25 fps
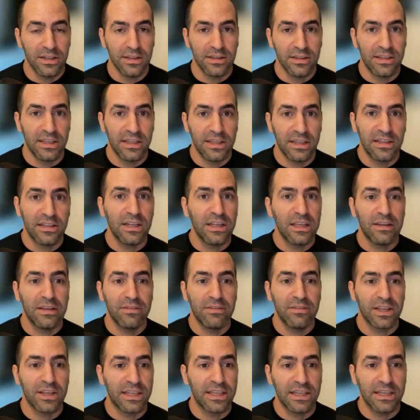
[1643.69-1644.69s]
They didn't
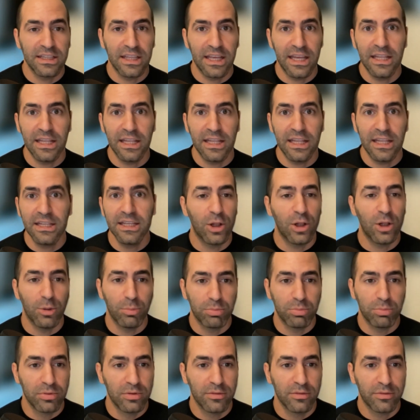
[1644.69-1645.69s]
even get any
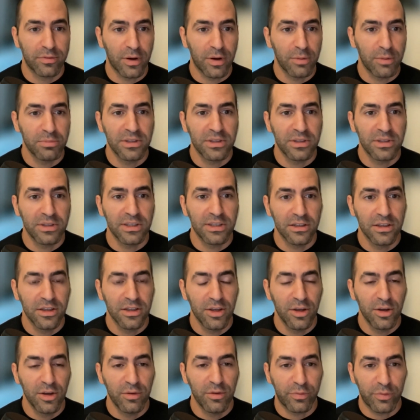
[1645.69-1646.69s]
help from
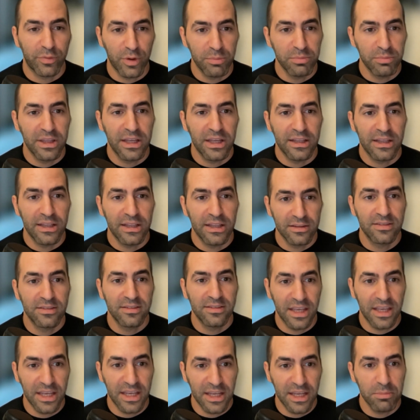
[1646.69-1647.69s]
that
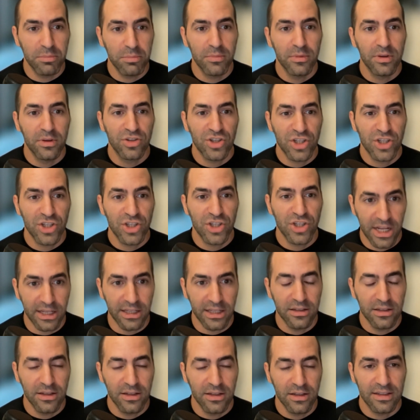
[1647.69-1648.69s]
same
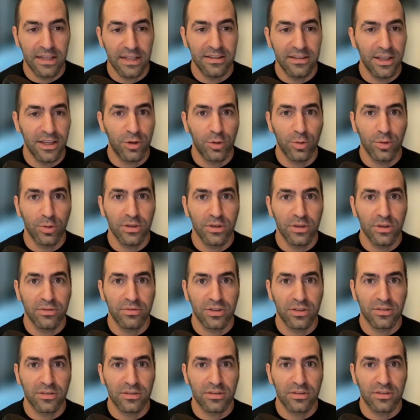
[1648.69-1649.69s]
chain that they could have
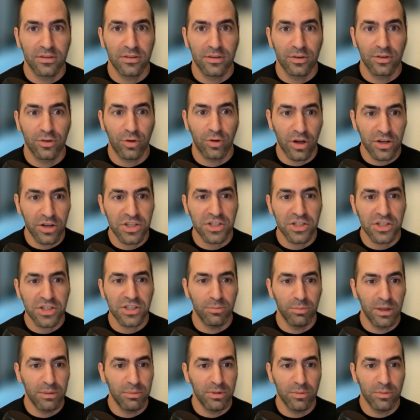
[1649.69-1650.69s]
just crushed
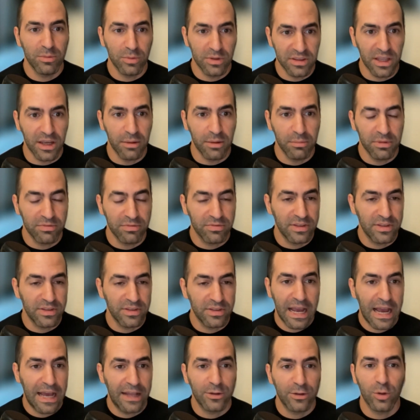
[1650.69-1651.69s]
it maybe with them if they
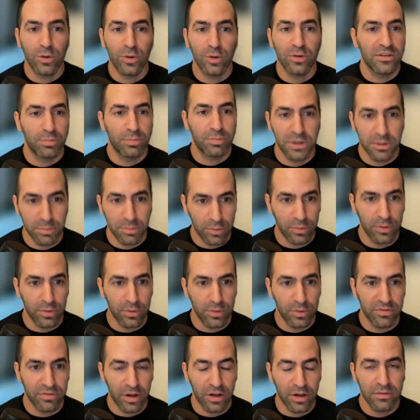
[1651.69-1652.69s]
had all these people
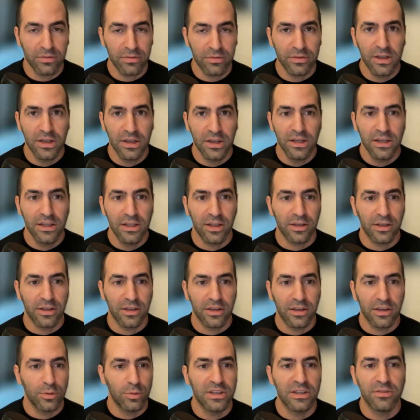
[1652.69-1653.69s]
involved, like
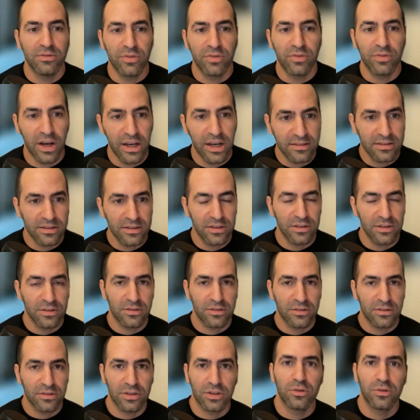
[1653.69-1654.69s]
the
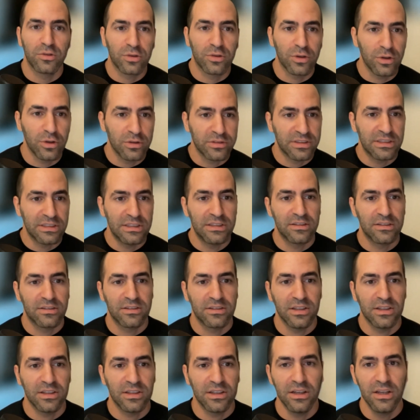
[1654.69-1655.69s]
advisors, the consultants,
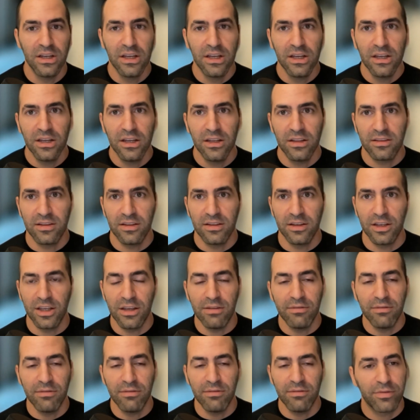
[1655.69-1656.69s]
the
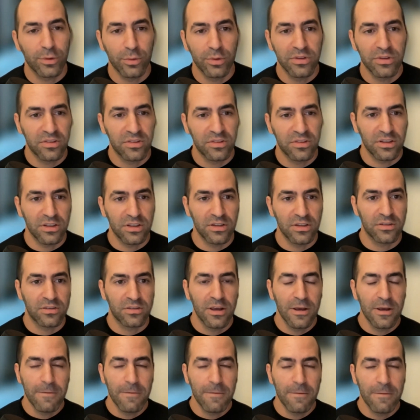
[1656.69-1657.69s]
influencers,
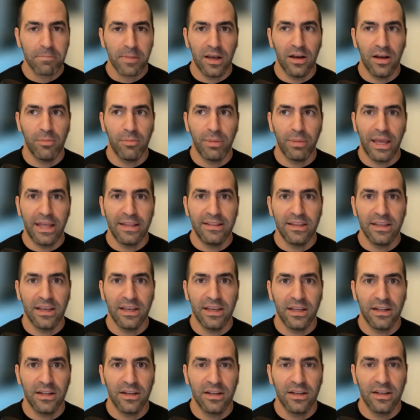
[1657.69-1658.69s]
and
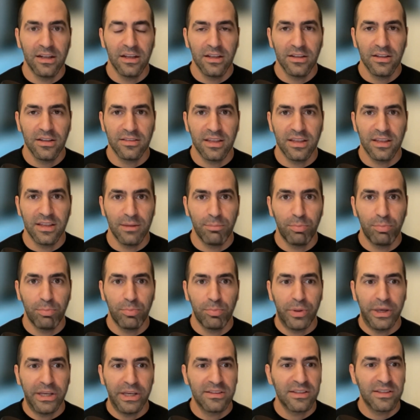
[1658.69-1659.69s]
then they
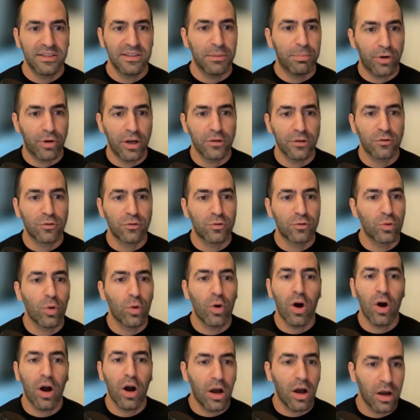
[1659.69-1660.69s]
picked the price
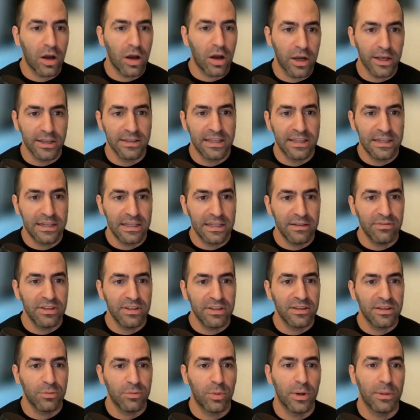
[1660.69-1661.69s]
so high that
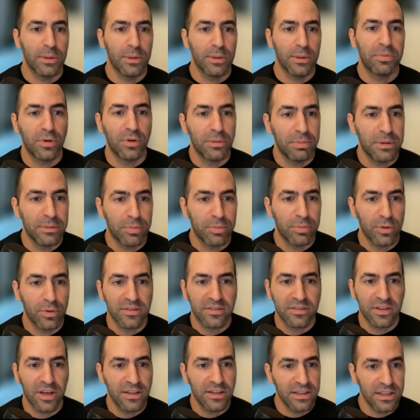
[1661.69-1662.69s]
even the Web3 people
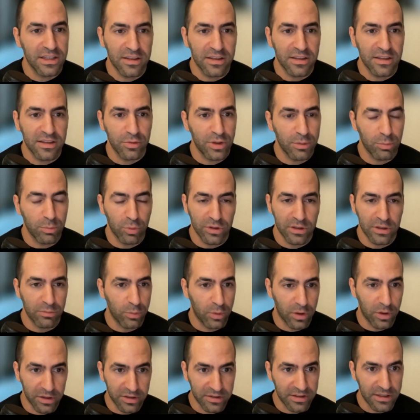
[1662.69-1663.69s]
inside the Ethereum wouldn't
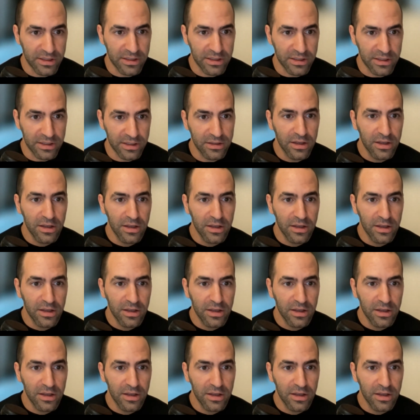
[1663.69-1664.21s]
want it.